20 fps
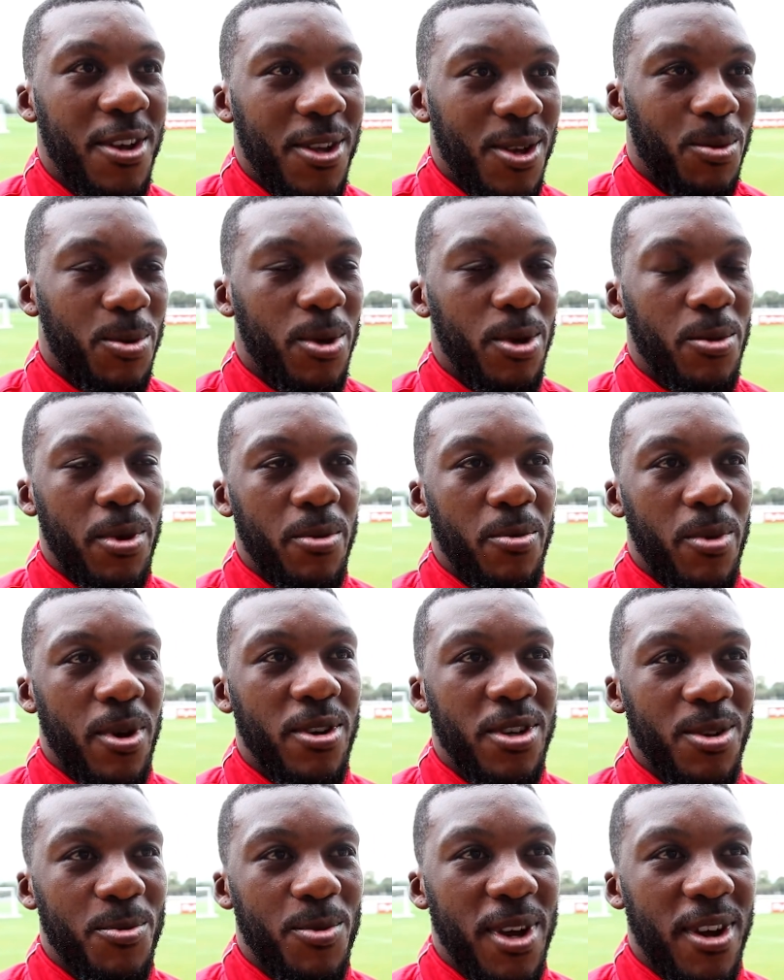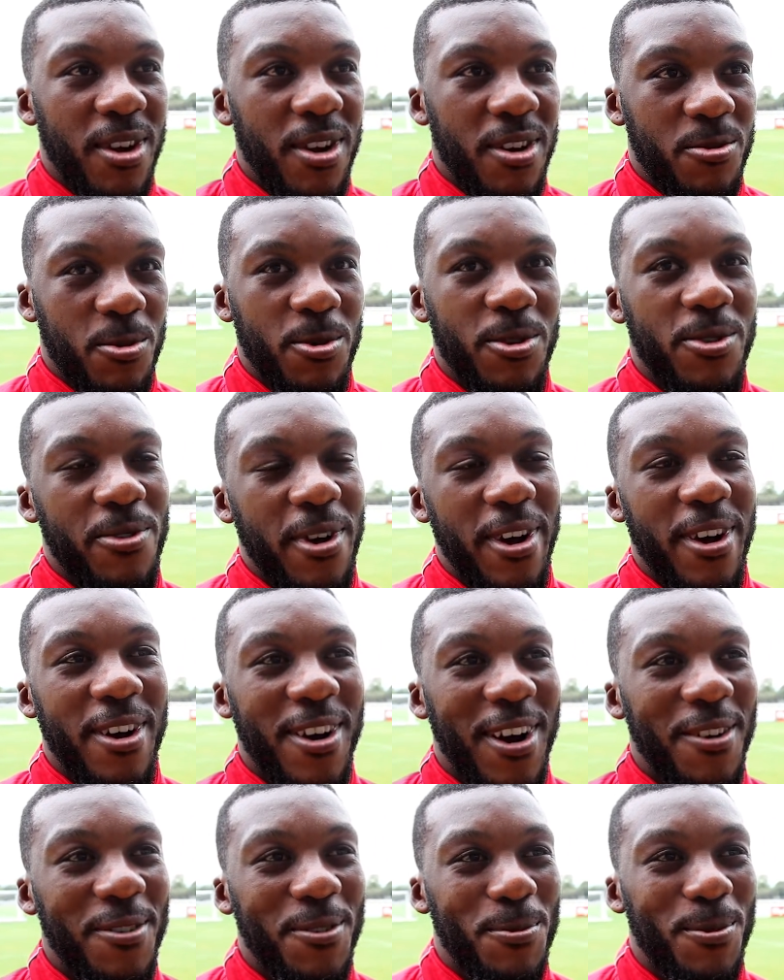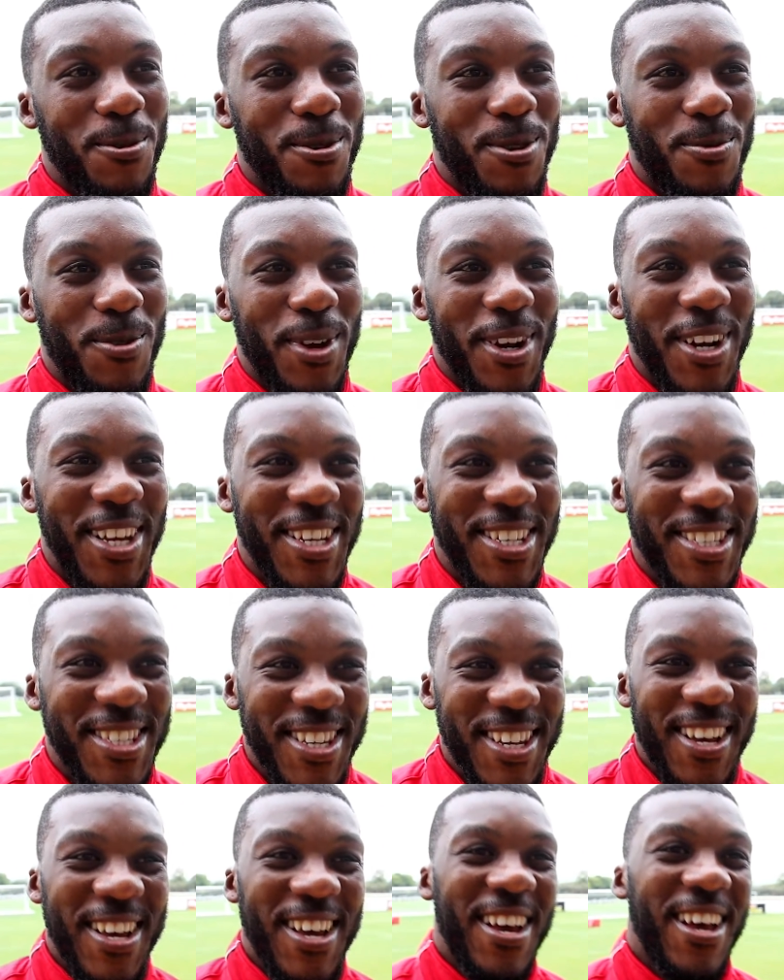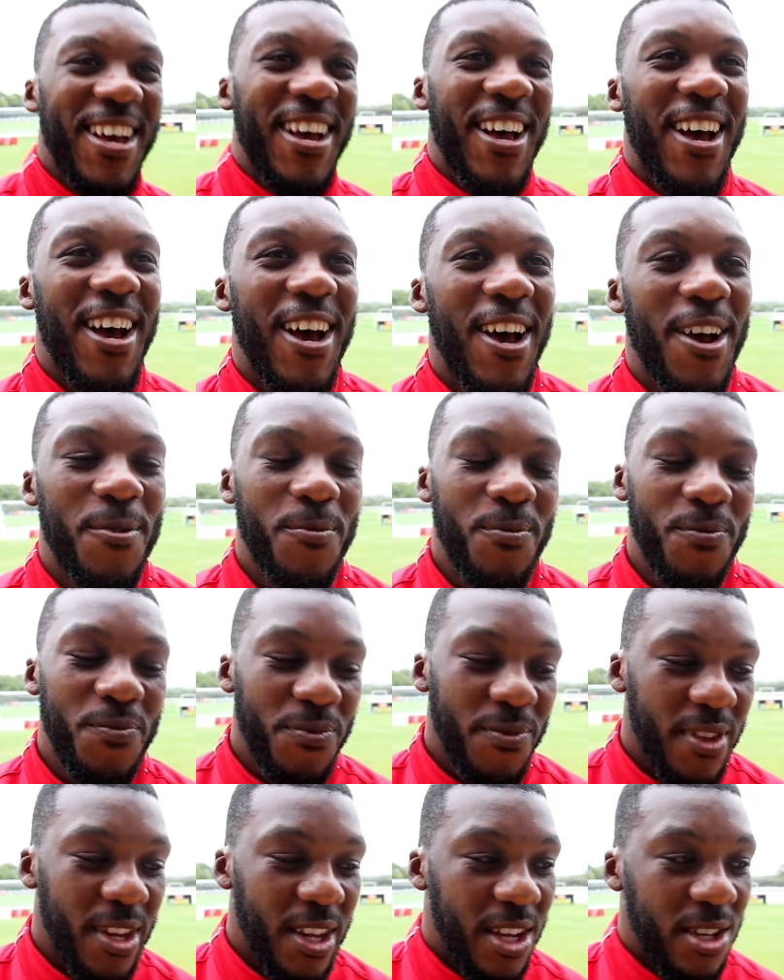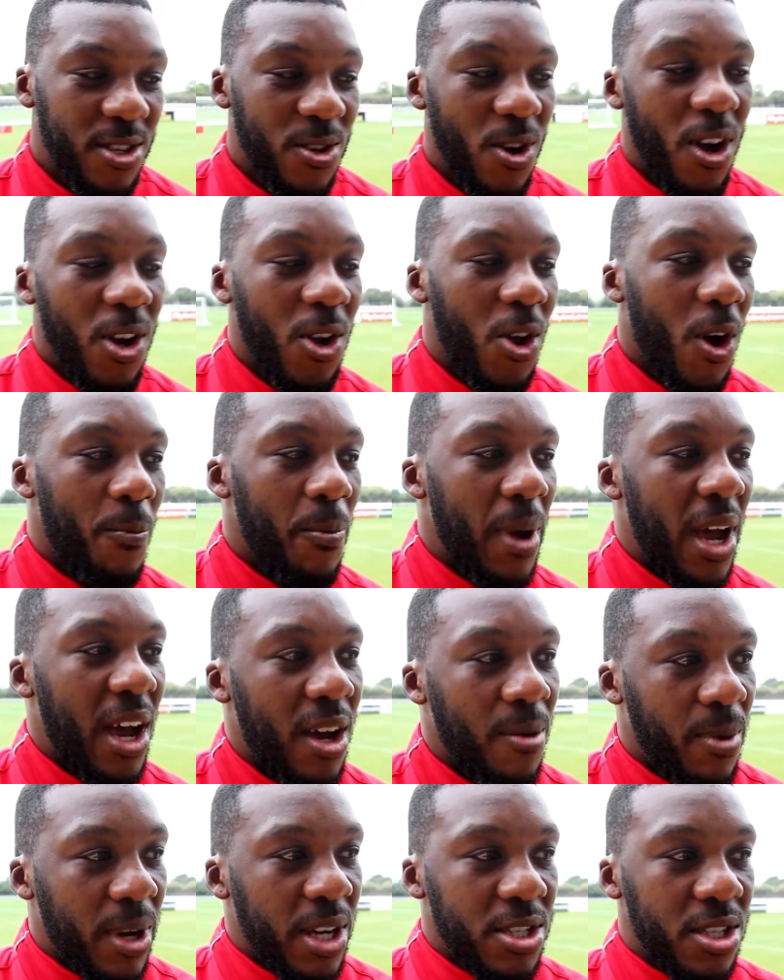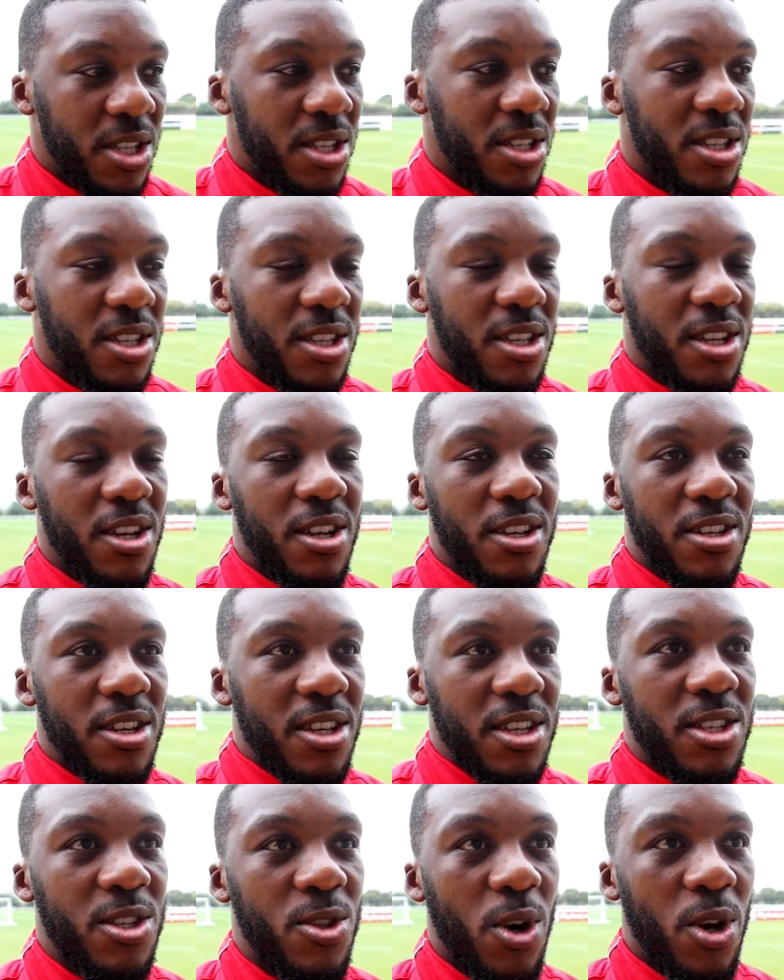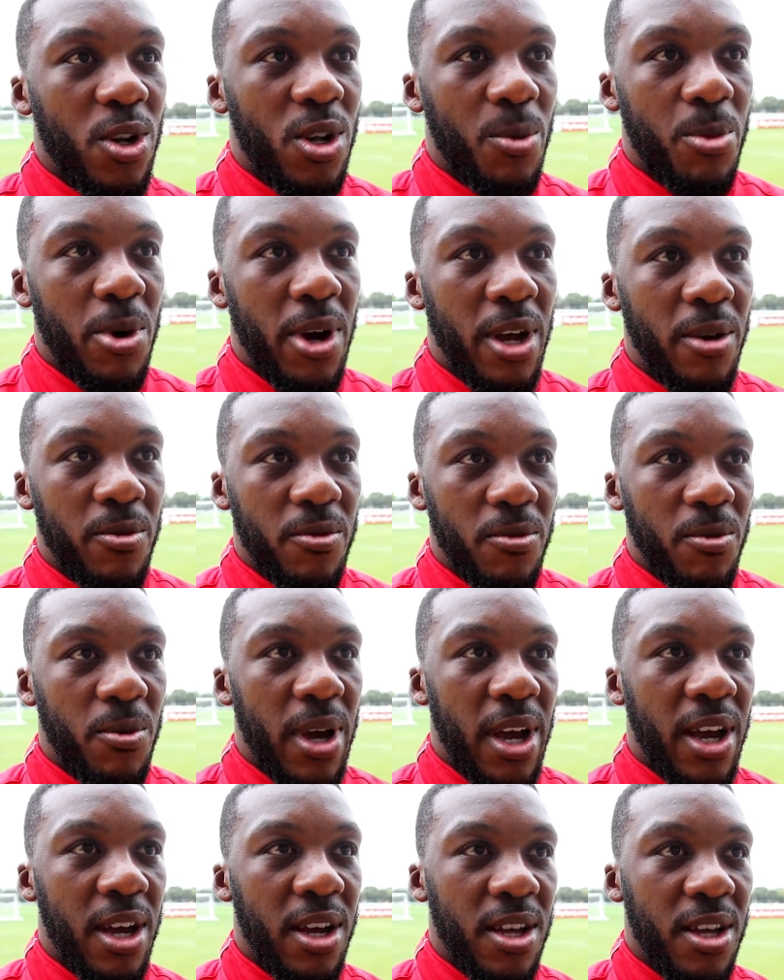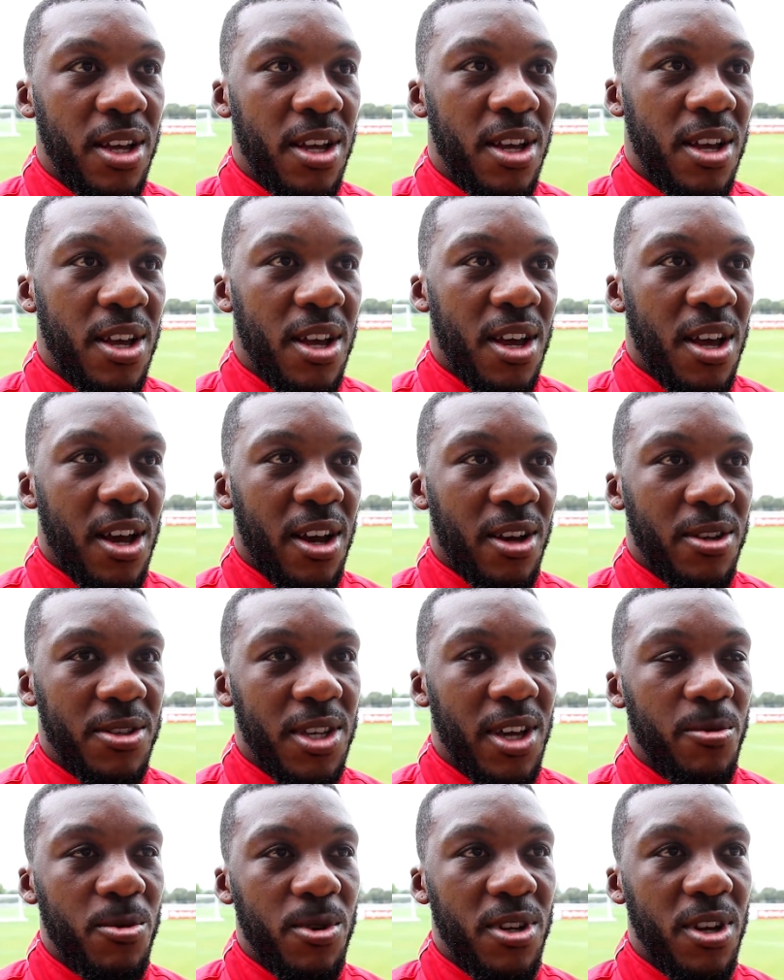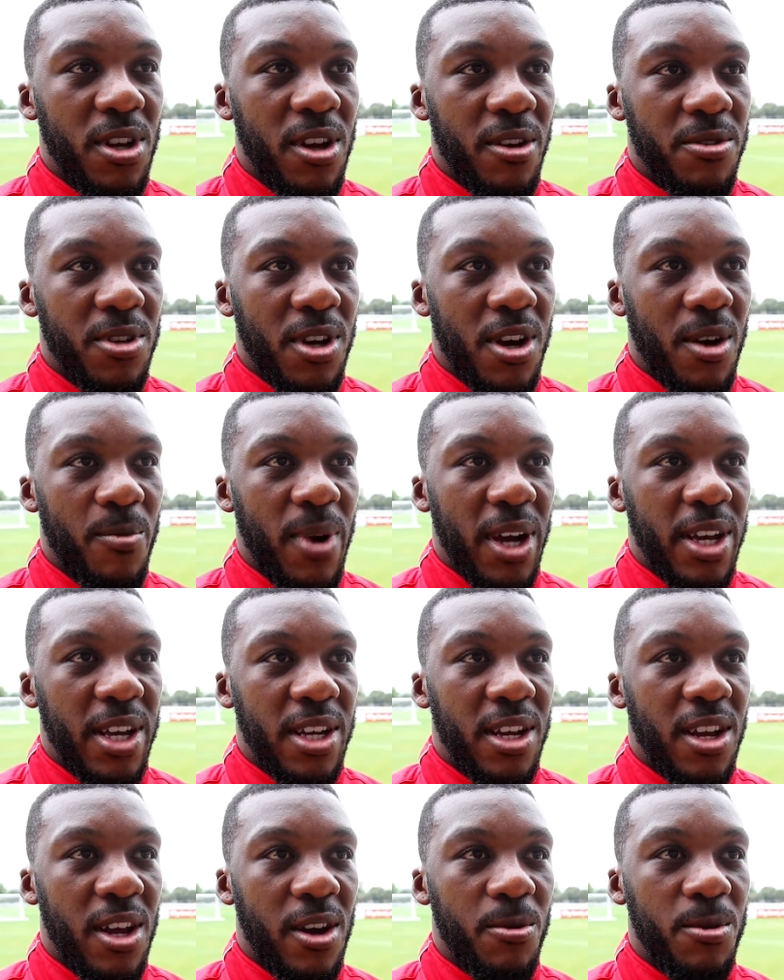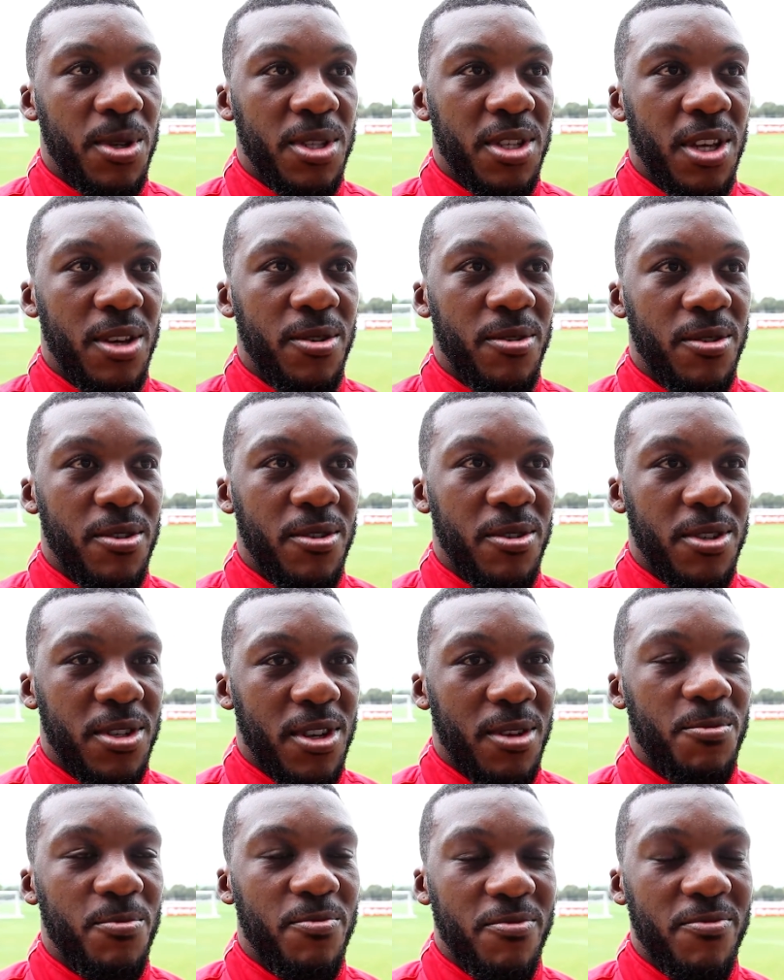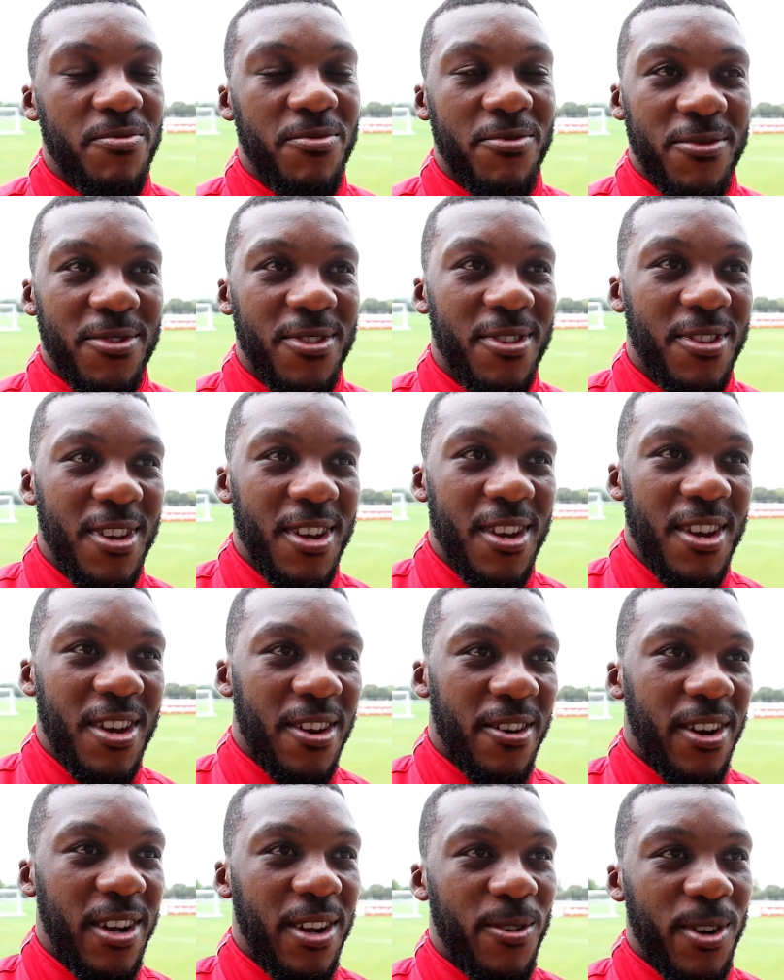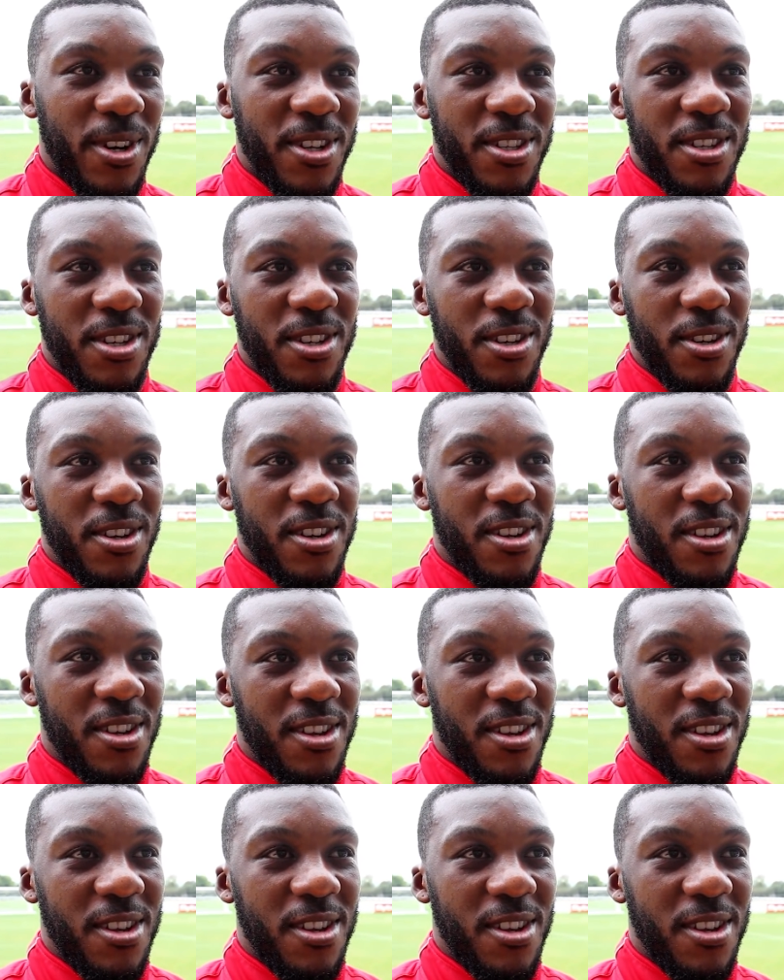your pubic bone. It's a bit uncomfortable. It's very uncomfortable to be honest. It's got a lot better, but it's just it's not at the point where I'd say I'm good enough to come back in and help the team, which I'm really wanting to do.